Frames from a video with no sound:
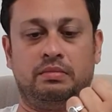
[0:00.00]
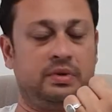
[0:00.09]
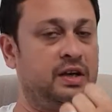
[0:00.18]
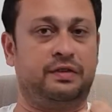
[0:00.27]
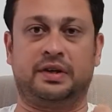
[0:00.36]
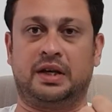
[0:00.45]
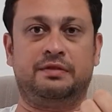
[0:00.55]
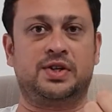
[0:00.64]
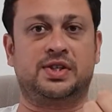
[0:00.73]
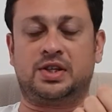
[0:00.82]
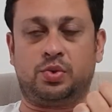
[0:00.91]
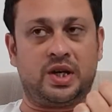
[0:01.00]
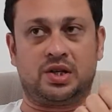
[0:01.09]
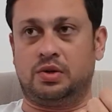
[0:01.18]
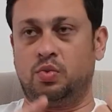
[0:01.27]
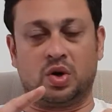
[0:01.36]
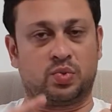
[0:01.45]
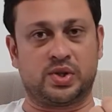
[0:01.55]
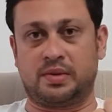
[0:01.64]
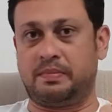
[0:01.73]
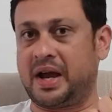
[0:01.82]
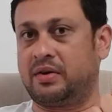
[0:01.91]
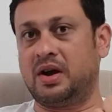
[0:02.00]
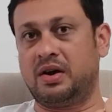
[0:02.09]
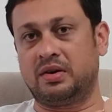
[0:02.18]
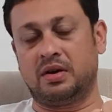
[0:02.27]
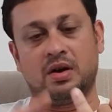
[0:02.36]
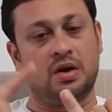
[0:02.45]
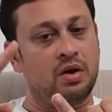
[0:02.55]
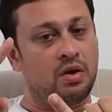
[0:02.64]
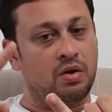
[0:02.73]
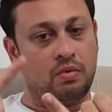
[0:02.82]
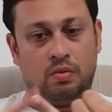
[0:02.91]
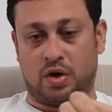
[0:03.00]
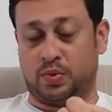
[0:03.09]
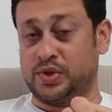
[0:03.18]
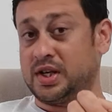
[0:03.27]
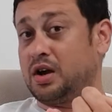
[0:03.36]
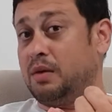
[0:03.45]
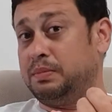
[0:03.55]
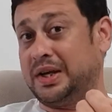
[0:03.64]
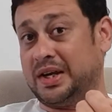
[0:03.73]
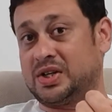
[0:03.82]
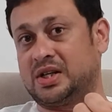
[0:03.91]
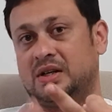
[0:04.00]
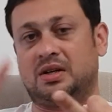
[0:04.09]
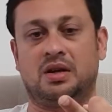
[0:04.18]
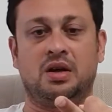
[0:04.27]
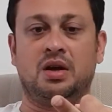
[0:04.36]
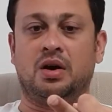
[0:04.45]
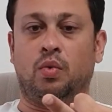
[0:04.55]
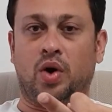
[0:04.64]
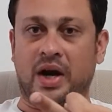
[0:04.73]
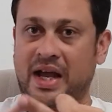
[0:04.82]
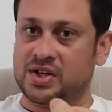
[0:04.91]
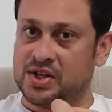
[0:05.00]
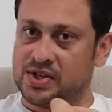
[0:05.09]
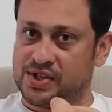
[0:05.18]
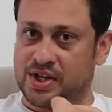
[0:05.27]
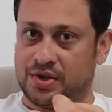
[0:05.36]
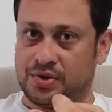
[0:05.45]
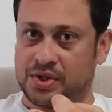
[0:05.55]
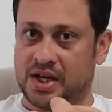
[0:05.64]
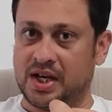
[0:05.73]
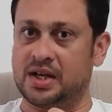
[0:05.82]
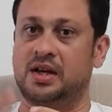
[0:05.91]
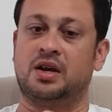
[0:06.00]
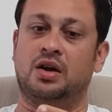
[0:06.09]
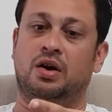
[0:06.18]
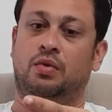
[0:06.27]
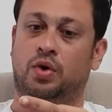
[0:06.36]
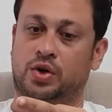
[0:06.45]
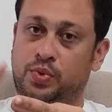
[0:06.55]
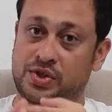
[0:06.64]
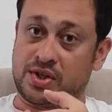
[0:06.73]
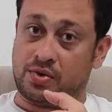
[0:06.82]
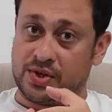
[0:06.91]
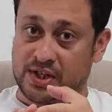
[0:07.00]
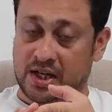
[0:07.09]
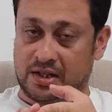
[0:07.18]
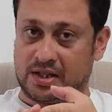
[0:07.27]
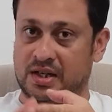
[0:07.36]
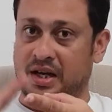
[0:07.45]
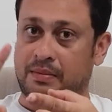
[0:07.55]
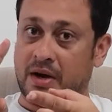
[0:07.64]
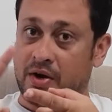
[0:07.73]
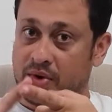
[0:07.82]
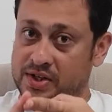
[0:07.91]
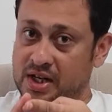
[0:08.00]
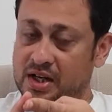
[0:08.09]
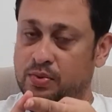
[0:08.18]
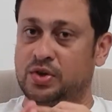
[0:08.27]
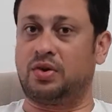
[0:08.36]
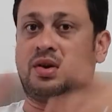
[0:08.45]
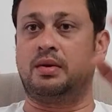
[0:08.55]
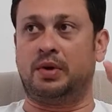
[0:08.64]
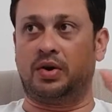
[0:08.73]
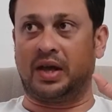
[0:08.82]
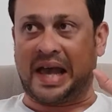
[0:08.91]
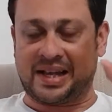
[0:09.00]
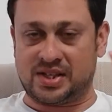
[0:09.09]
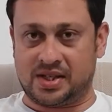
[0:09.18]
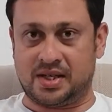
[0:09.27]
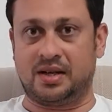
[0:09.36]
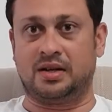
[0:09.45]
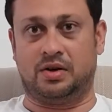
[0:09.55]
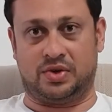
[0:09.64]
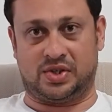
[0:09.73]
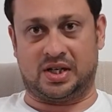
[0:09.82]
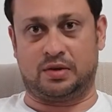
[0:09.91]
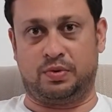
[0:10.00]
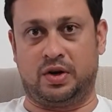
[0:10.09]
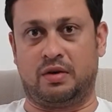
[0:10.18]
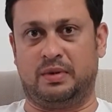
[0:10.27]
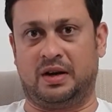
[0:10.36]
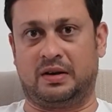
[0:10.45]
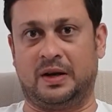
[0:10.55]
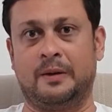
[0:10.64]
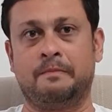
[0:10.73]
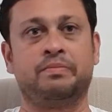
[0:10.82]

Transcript: give the situation. What was the background? What was the complication? What actions did you take? What was the result? And by result, we're talking about external result predominantly.